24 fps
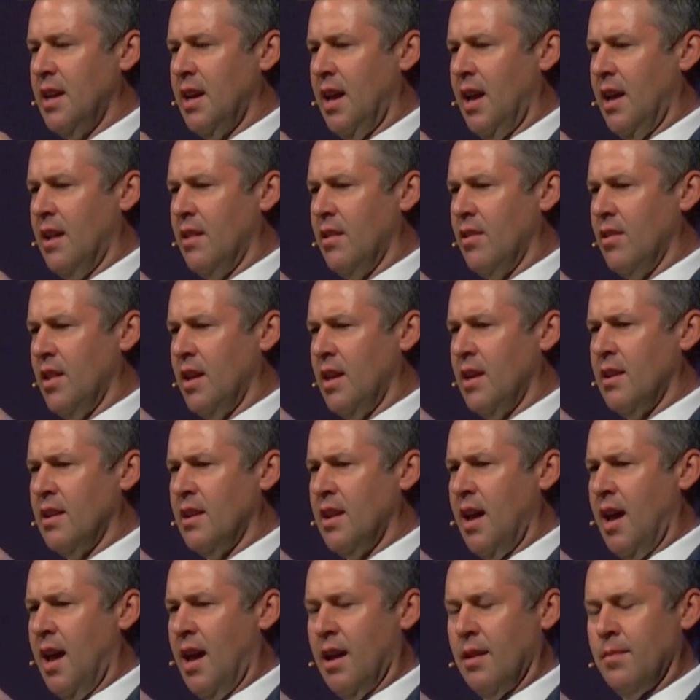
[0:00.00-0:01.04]
and then
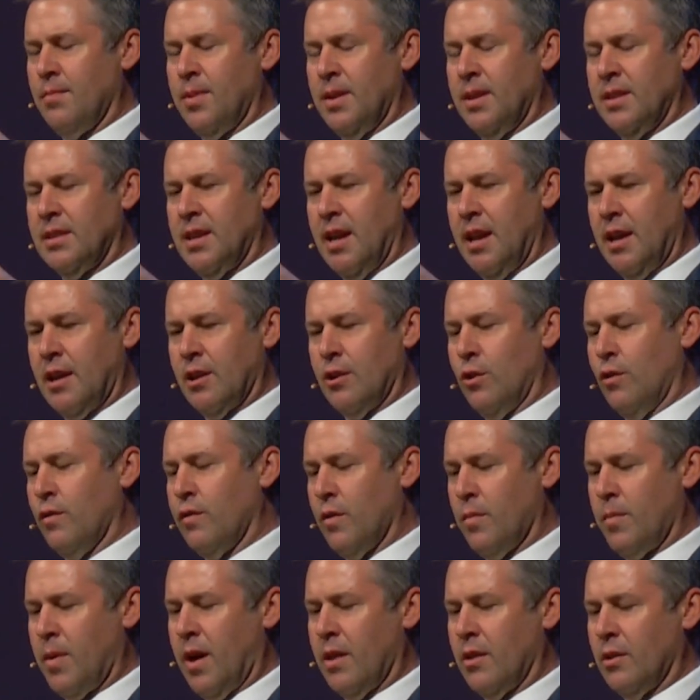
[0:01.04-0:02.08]
had been taken
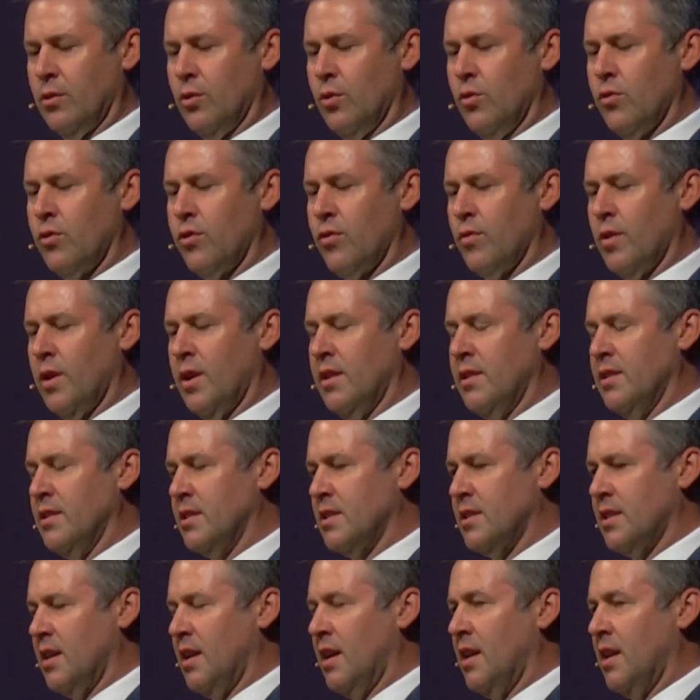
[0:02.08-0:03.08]
over by the Lutherans